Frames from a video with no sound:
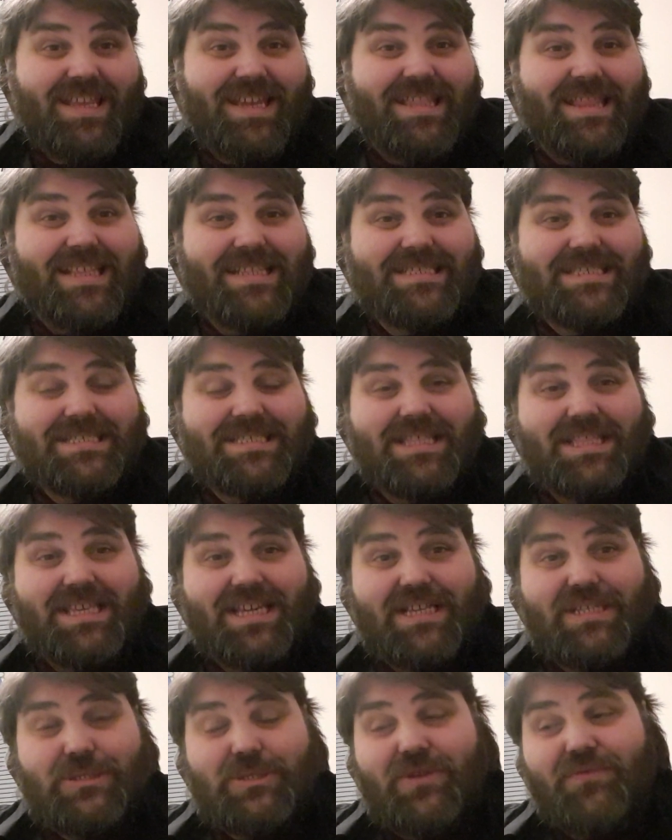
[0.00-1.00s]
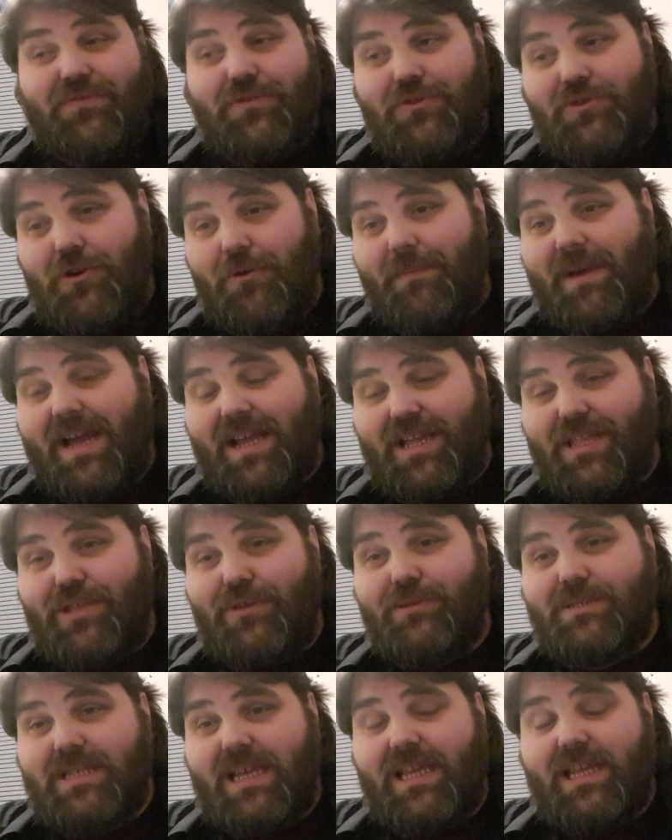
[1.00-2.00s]
And this is the thing. So if you go back and
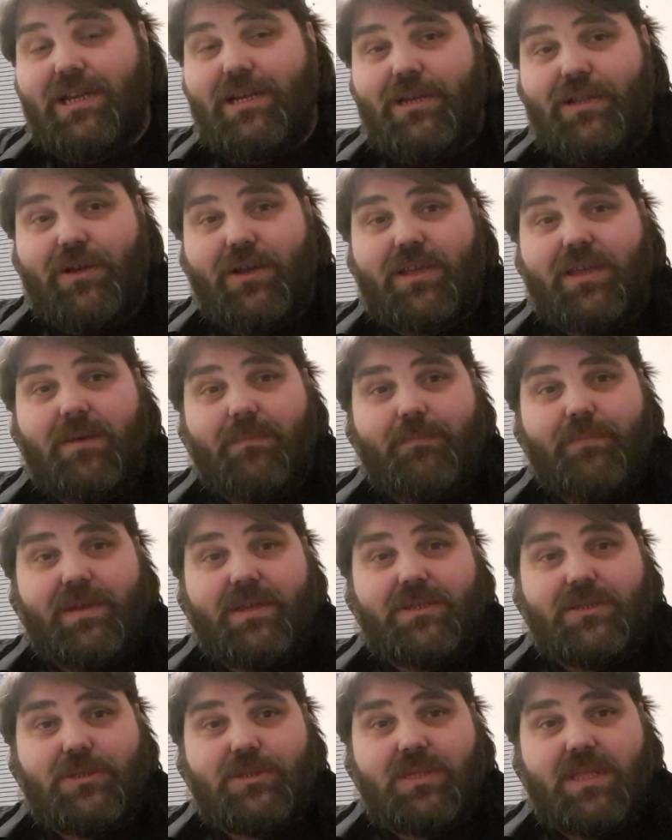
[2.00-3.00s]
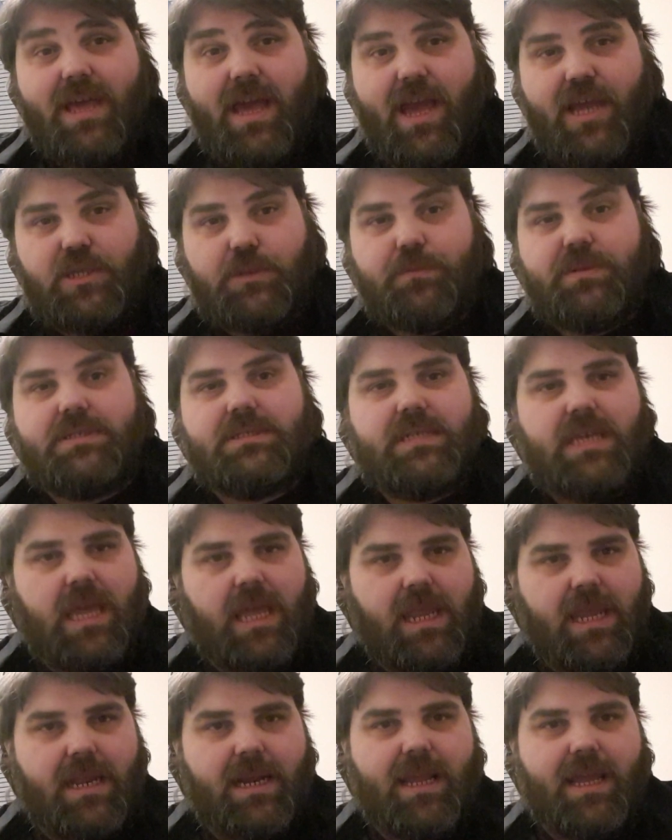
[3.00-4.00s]
you take a look at pictures of the house,
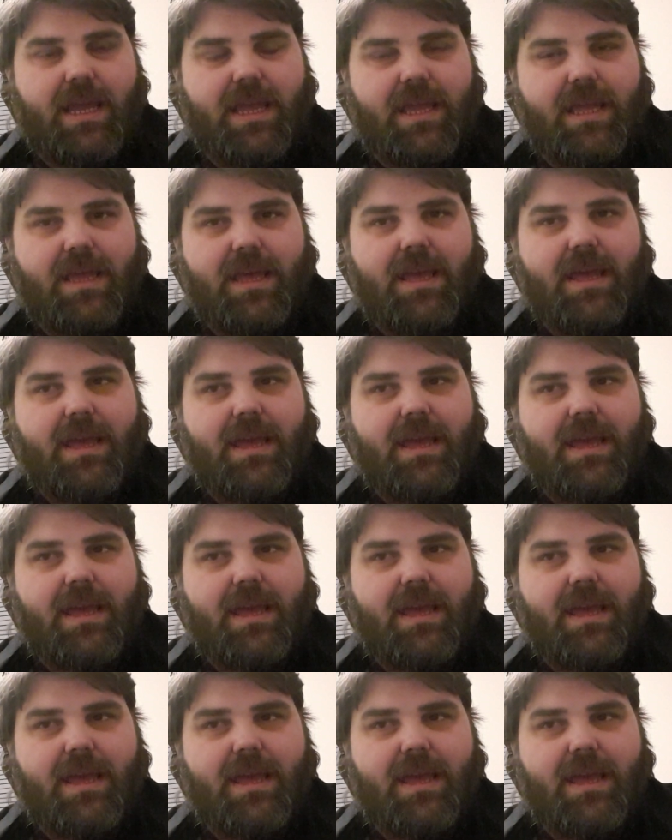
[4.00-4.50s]
particularly